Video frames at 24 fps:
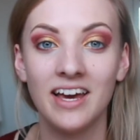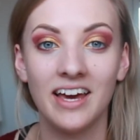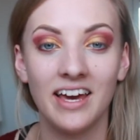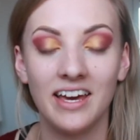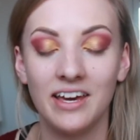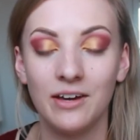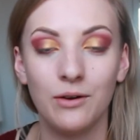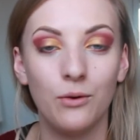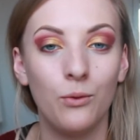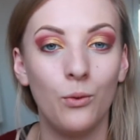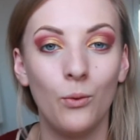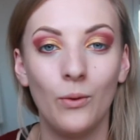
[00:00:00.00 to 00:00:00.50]

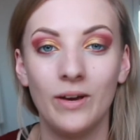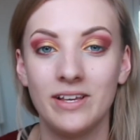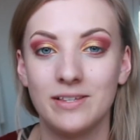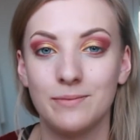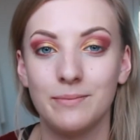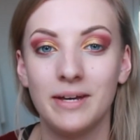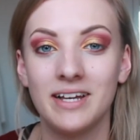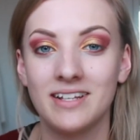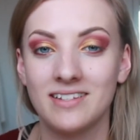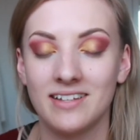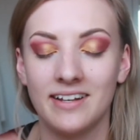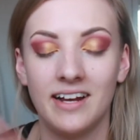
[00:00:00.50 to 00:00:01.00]
It always
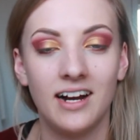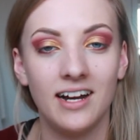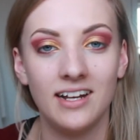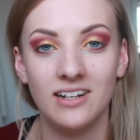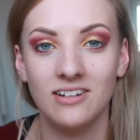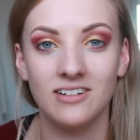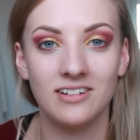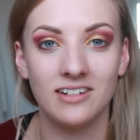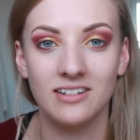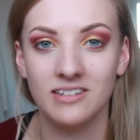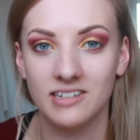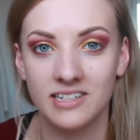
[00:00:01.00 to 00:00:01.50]
makes an eye
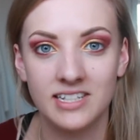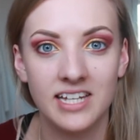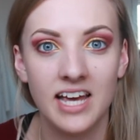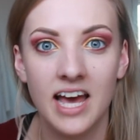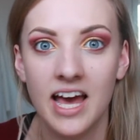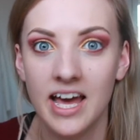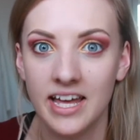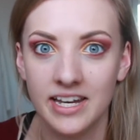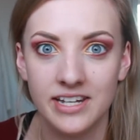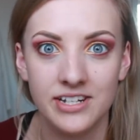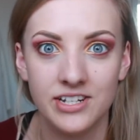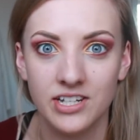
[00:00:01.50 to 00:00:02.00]
look
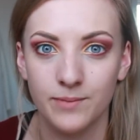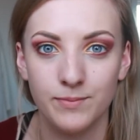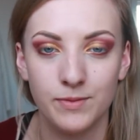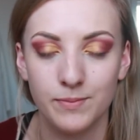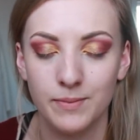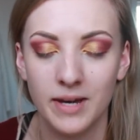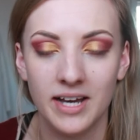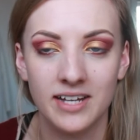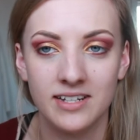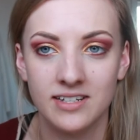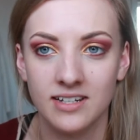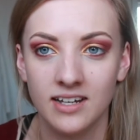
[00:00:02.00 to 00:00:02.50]
10 times
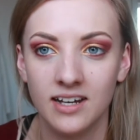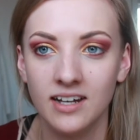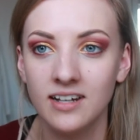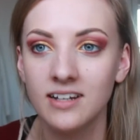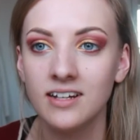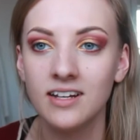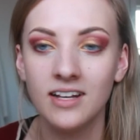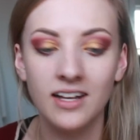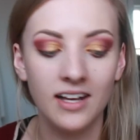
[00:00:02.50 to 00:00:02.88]
better.